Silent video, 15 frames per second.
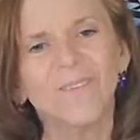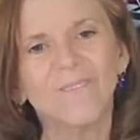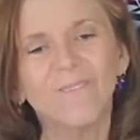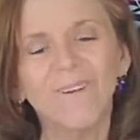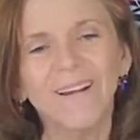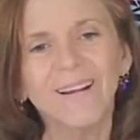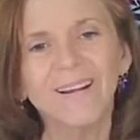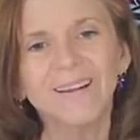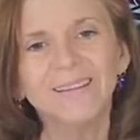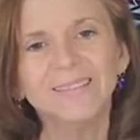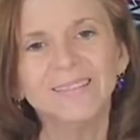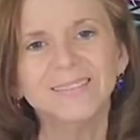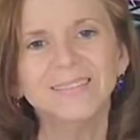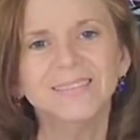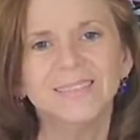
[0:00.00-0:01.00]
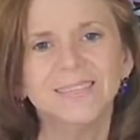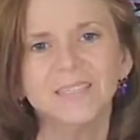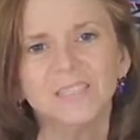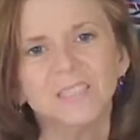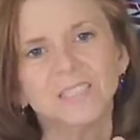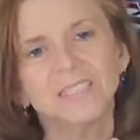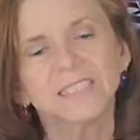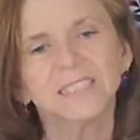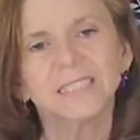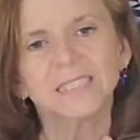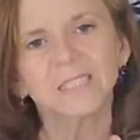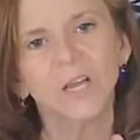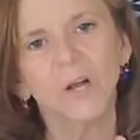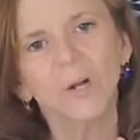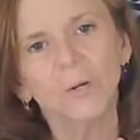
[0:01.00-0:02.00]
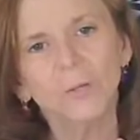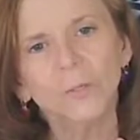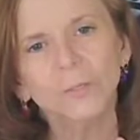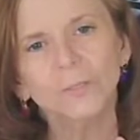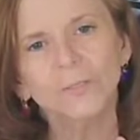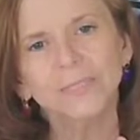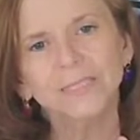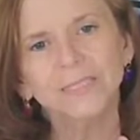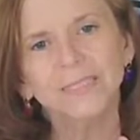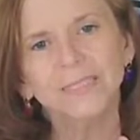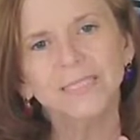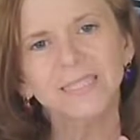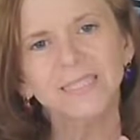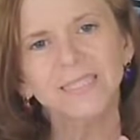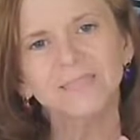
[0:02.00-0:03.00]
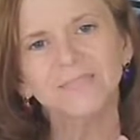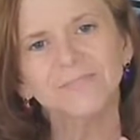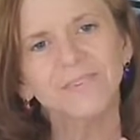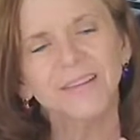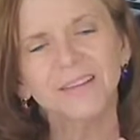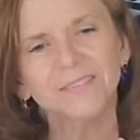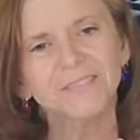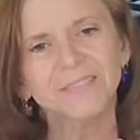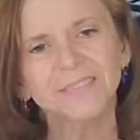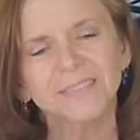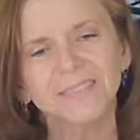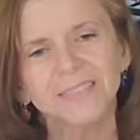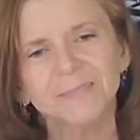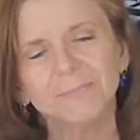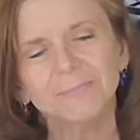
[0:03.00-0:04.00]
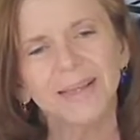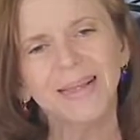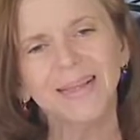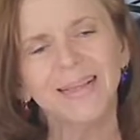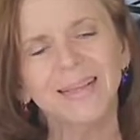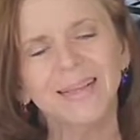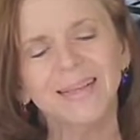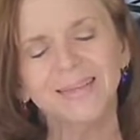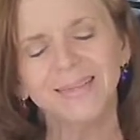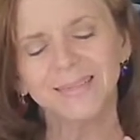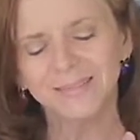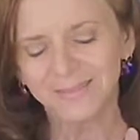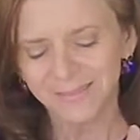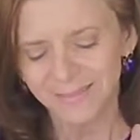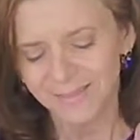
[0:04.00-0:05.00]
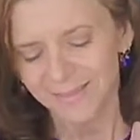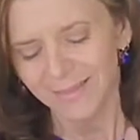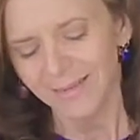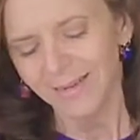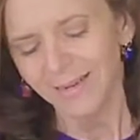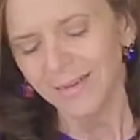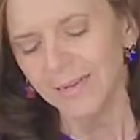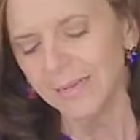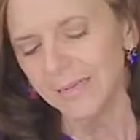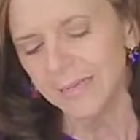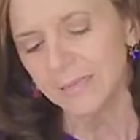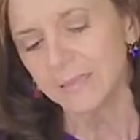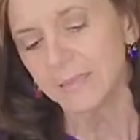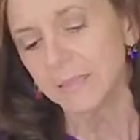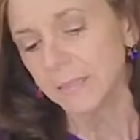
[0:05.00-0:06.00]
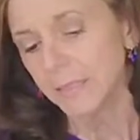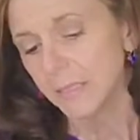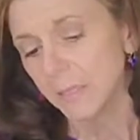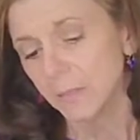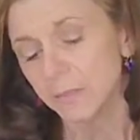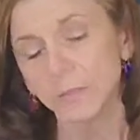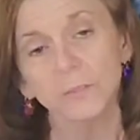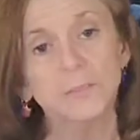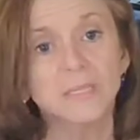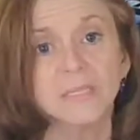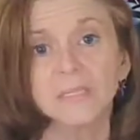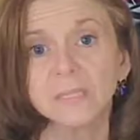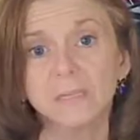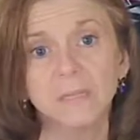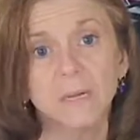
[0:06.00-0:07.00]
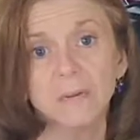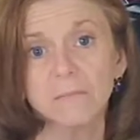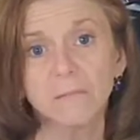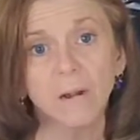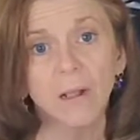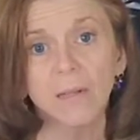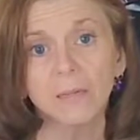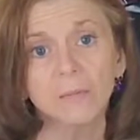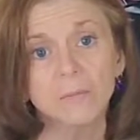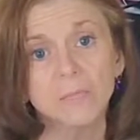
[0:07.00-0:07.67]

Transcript: wearing your just cozy favorite band. And you know, who doesn't love Ryan